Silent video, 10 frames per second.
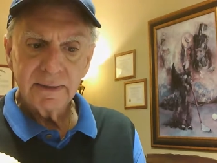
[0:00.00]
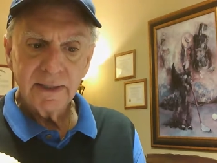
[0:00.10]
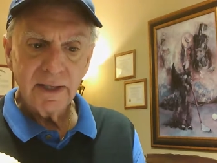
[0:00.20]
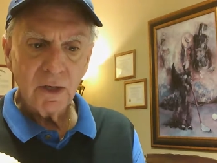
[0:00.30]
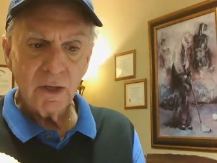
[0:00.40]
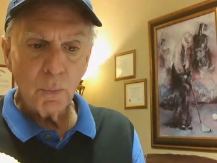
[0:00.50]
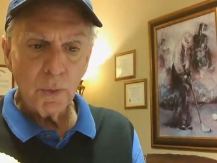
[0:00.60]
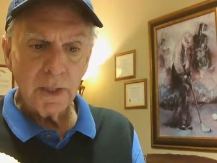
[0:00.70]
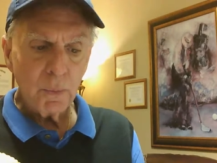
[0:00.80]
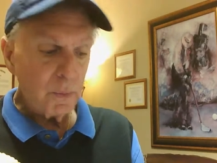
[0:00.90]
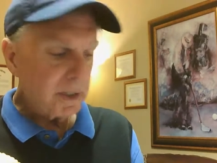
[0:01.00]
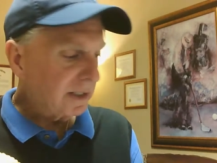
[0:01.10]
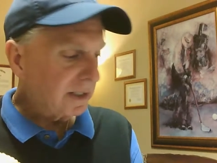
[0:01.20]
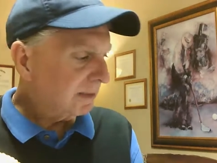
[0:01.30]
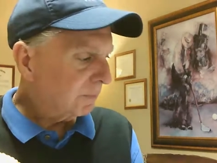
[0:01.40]
you know, we
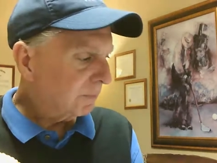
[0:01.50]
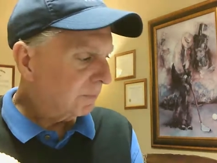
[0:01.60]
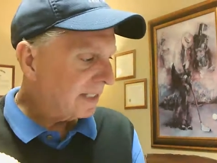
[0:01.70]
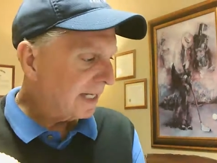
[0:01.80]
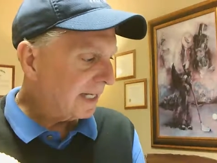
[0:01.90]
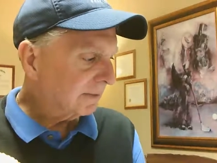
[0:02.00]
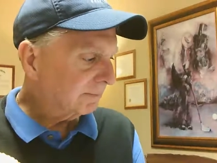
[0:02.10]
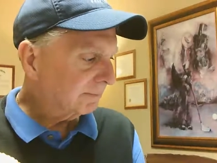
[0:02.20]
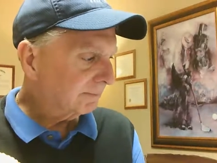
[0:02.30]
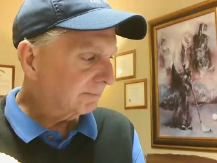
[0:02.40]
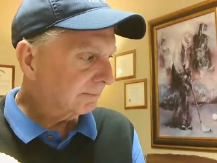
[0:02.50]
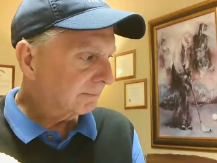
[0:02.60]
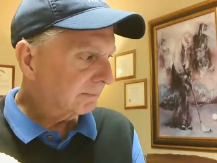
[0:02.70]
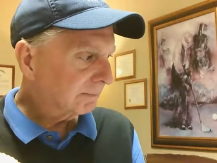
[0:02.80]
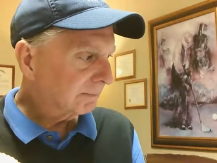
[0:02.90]
take
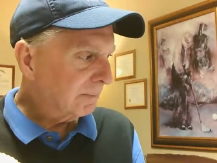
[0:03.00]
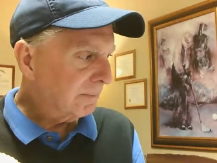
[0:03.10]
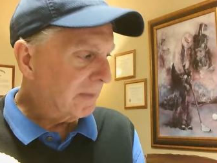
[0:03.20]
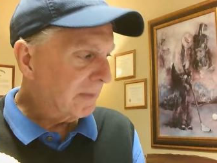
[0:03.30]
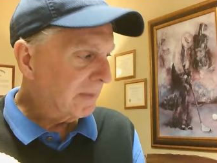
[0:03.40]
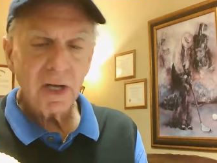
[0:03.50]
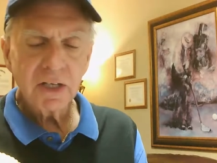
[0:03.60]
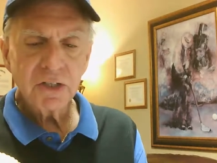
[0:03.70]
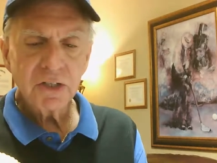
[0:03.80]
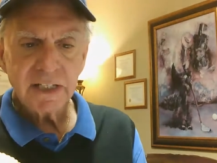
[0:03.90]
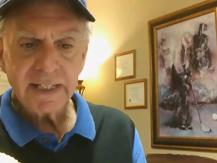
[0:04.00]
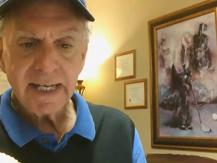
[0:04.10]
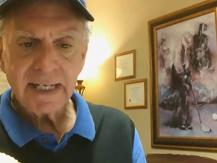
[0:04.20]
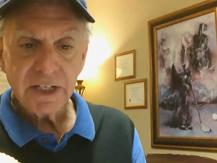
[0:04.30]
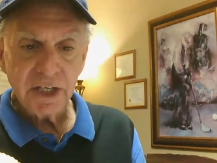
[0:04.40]
methodology to
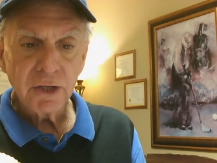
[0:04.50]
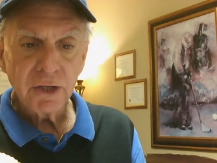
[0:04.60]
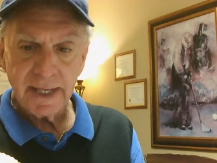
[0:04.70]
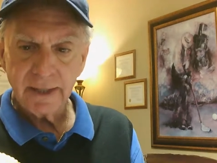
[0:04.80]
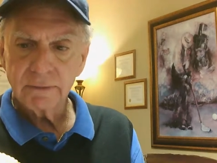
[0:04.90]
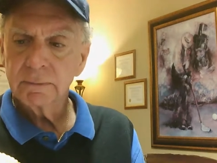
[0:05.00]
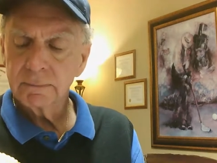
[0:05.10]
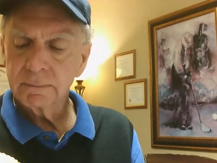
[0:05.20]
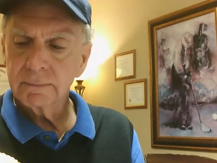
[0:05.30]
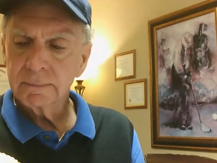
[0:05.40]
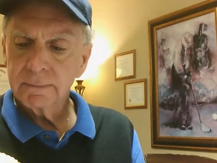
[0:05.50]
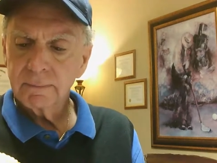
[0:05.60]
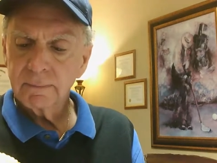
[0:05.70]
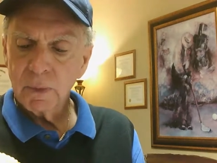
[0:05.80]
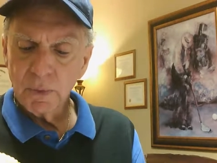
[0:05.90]
take deer down
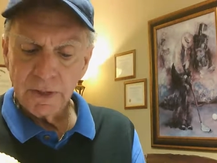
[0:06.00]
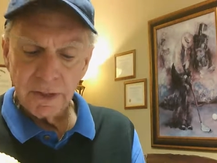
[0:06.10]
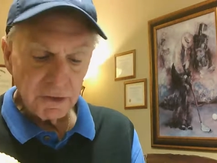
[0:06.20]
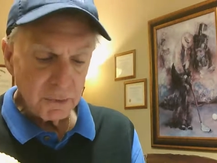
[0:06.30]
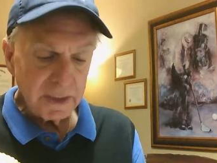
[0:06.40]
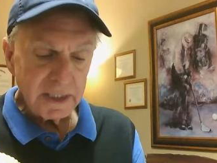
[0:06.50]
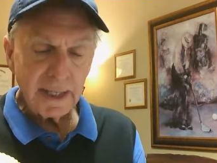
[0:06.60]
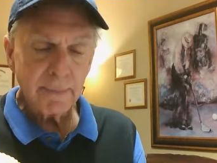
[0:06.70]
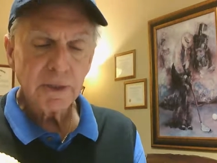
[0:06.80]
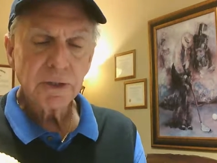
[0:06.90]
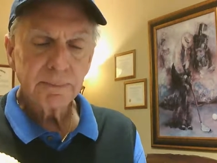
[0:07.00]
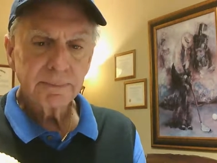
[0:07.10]
when they're doing damage.